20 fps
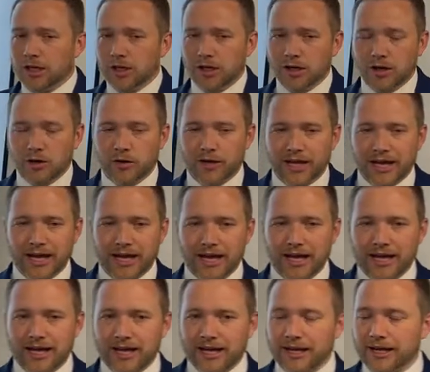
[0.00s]

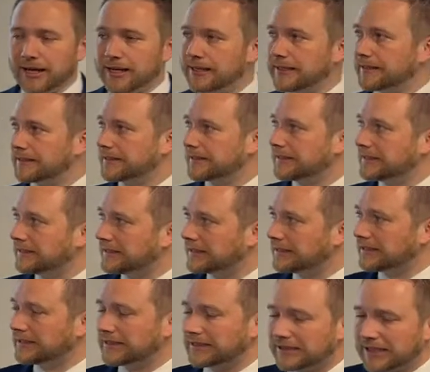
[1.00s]
Okay,
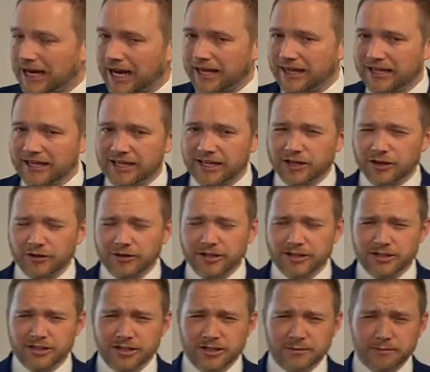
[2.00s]
I think you know
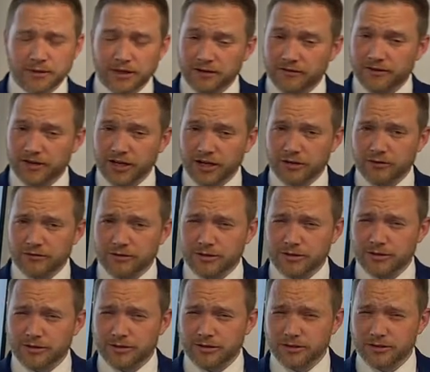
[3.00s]
this, but if you
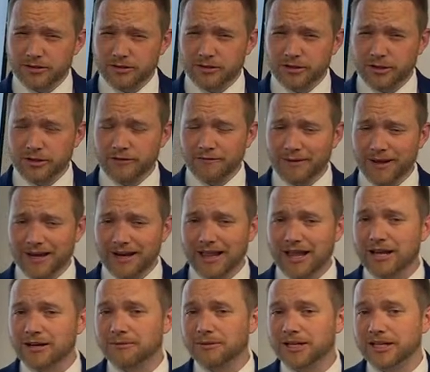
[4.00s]
don't, you've paid a
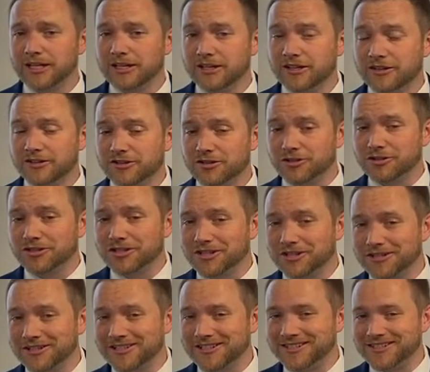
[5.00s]
lot of money into the Social
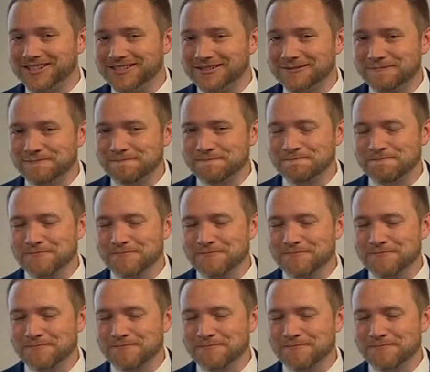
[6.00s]
Security system.